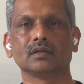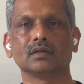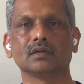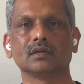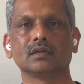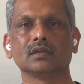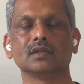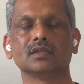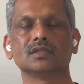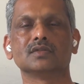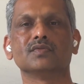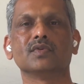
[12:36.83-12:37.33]

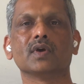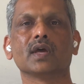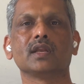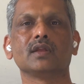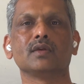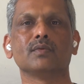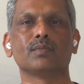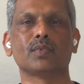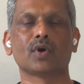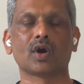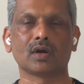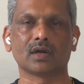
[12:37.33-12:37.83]
is very
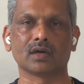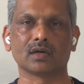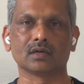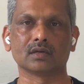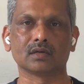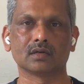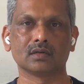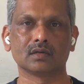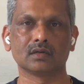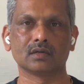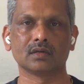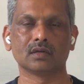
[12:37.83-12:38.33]
important.
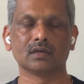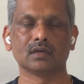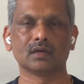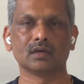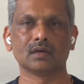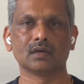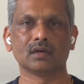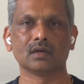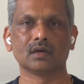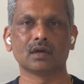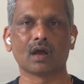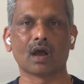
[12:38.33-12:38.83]

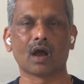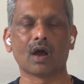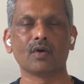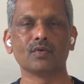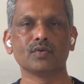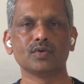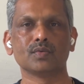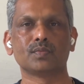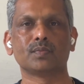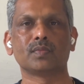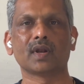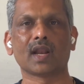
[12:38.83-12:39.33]
How
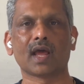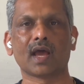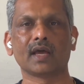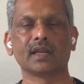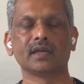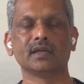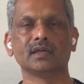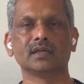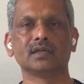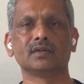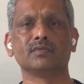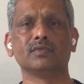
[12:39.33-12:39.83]
you plan
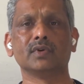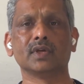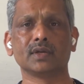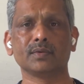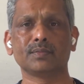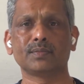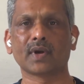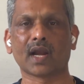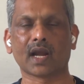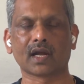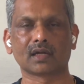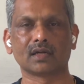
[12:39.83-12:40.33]
it very
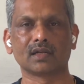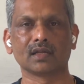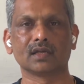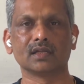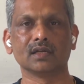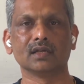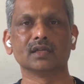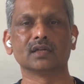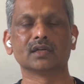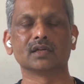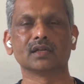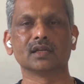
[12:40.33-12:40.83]

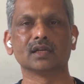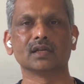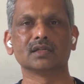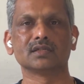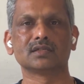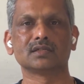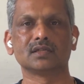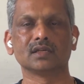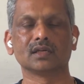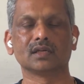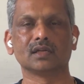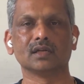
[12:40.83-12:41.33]
practically,
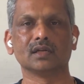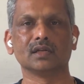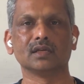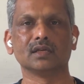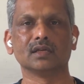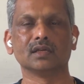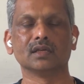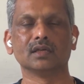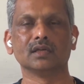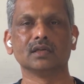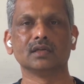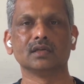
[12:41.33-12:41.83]
realistically,
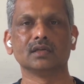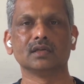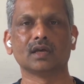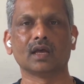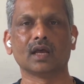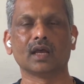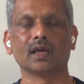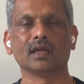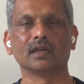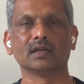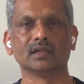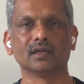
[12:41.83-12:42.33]

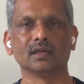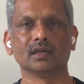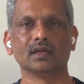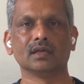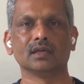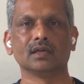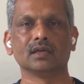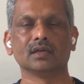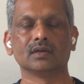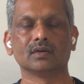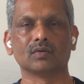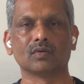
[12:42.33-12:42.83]
and
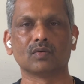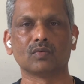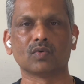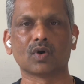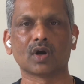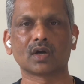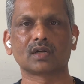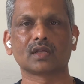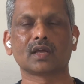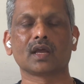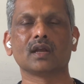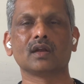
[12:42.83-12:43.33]

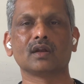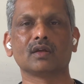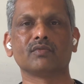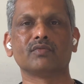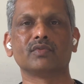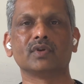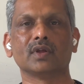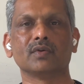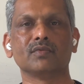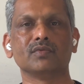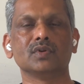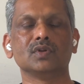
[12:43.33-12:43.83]
what kind of
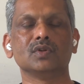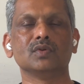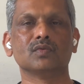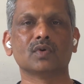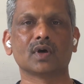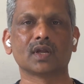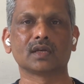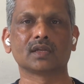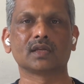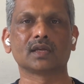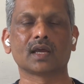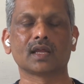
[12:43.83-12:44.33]
revenue
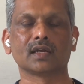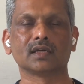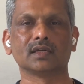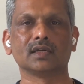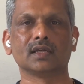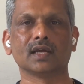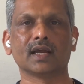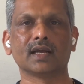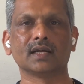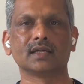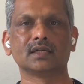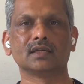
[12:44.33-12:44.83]
one can
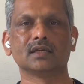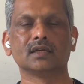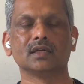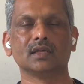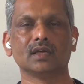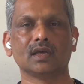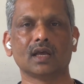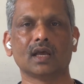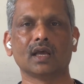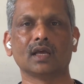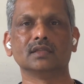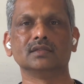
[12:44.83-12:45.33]
get,
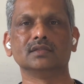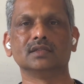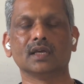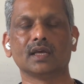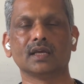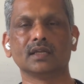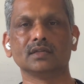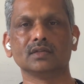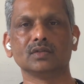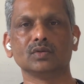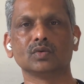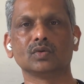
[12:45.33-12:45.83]
and
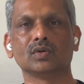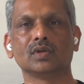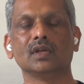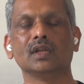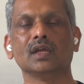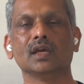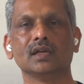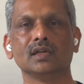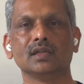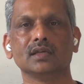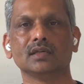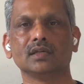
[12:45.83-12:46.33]
then you
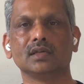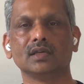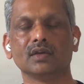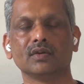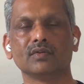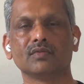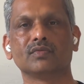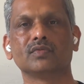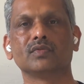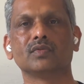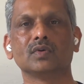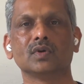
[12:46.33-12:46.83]
clearly give
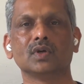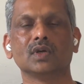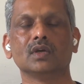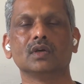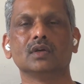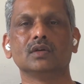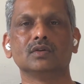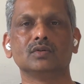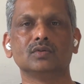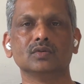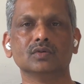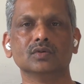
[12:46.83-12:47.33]

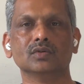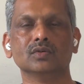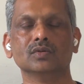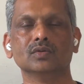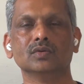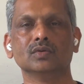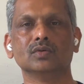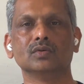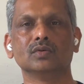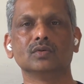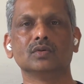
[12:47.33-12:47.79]
to